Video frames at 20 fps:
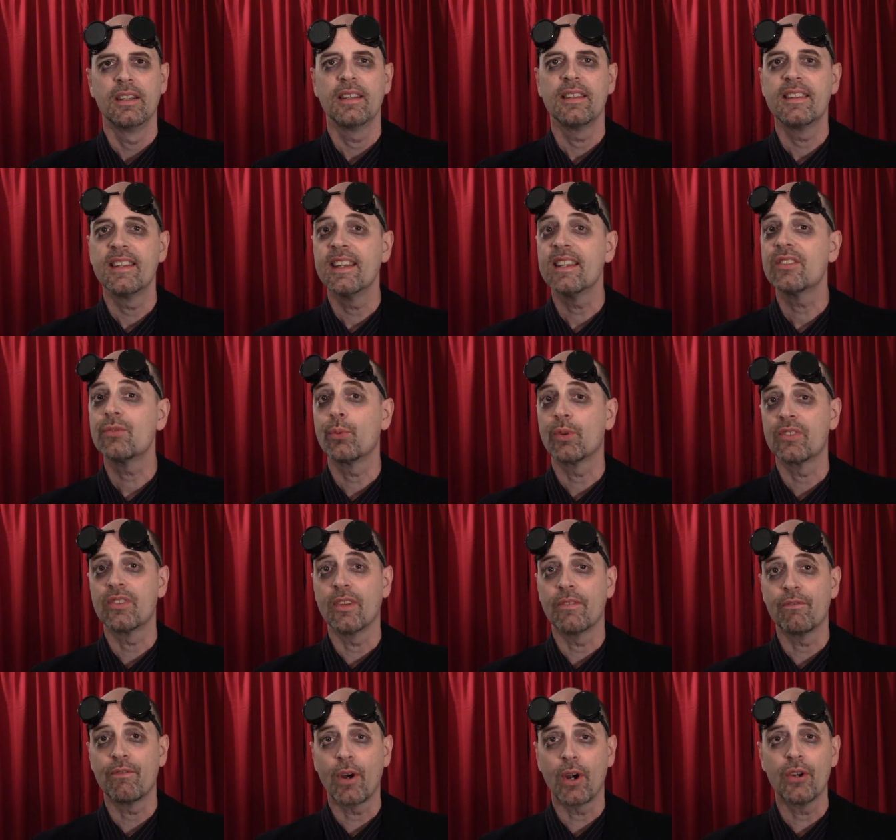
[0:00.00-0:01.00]
This was the
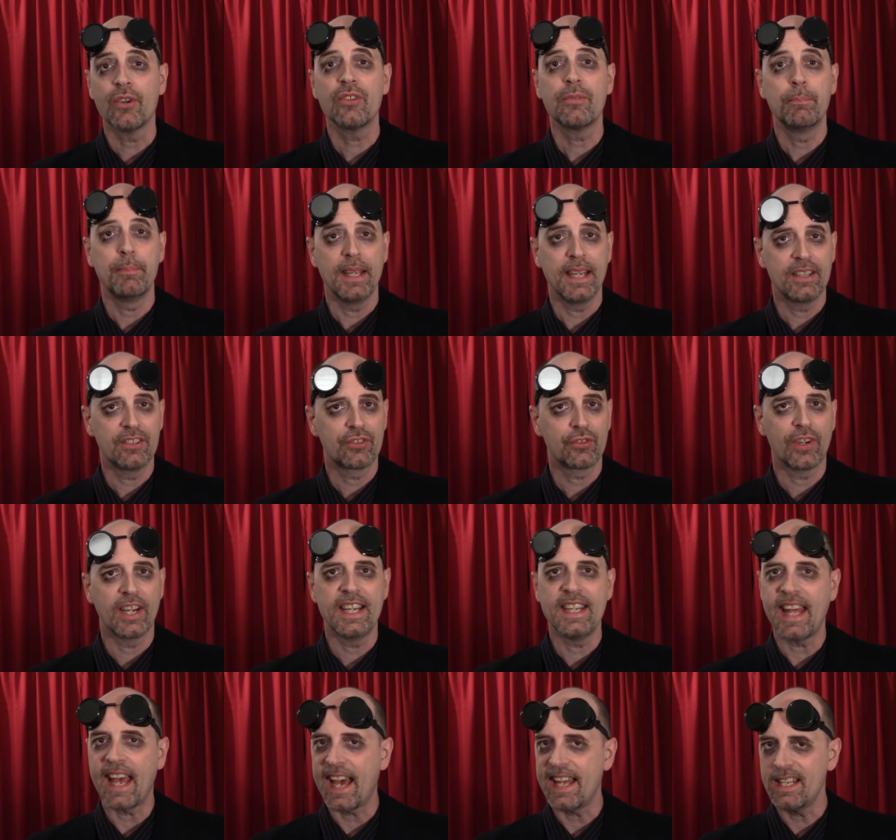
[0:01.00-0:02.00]
first big screen
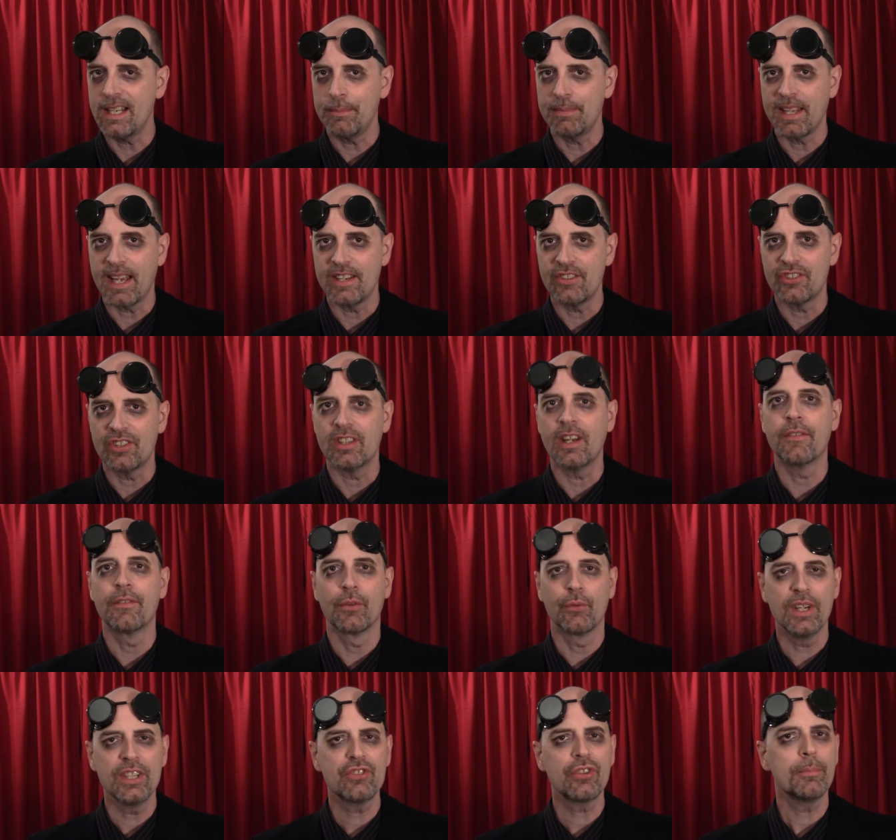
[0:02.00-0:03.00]
adaptation of the
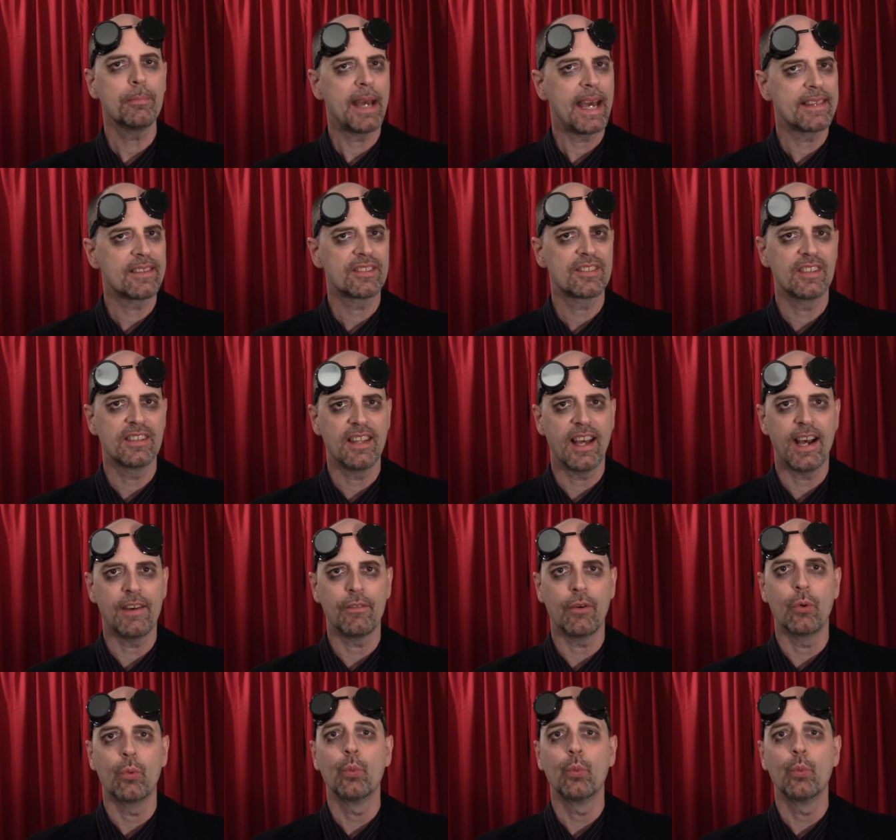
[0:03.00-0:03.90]
Richard Matheson novel,